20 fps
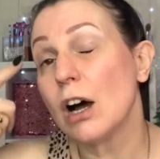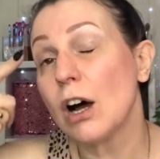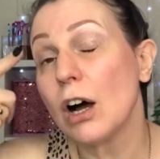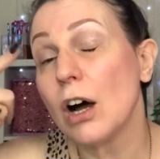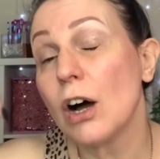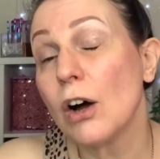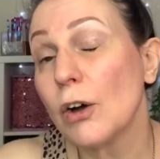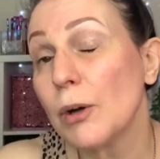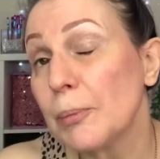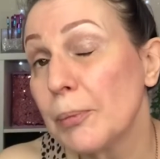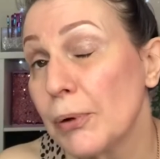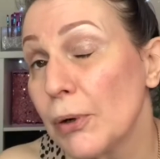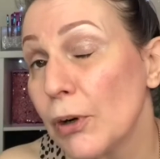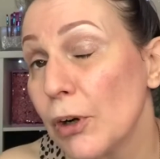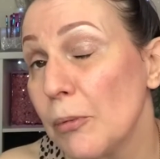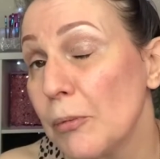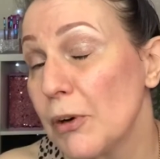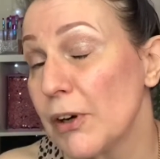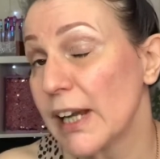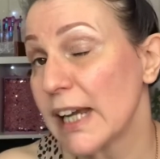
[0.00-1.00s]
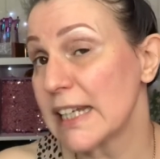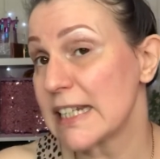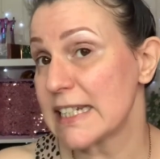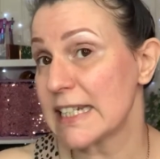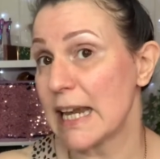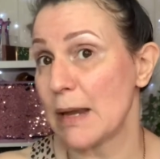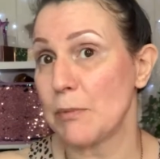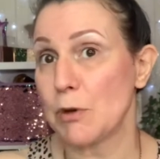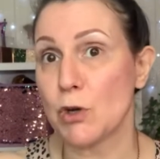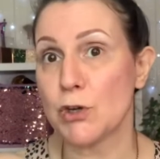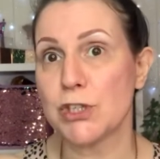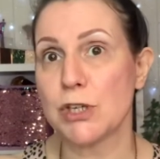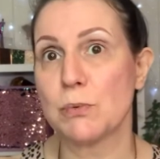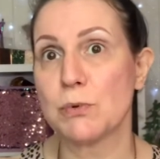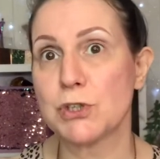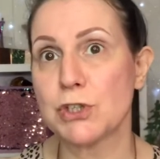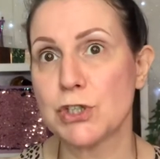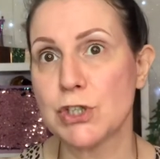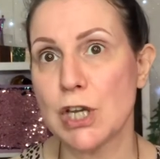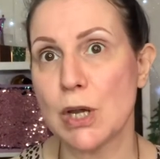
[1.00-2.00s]
Eye Primer again today because I
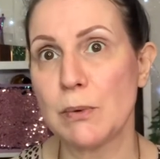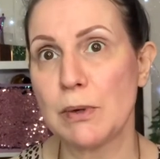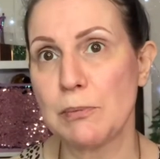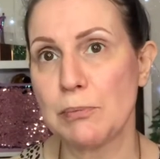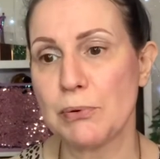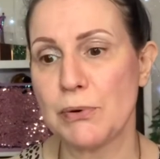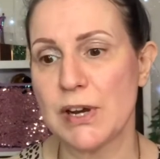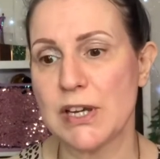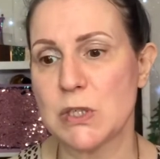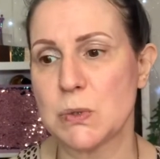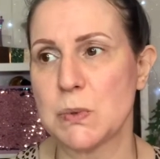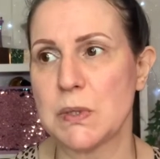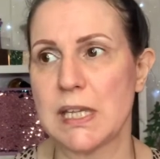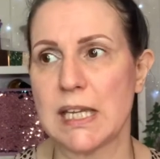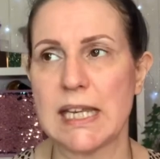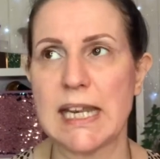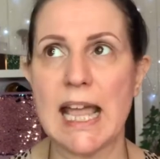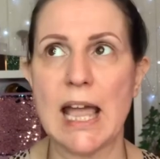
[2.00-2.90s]
was so impressed with it.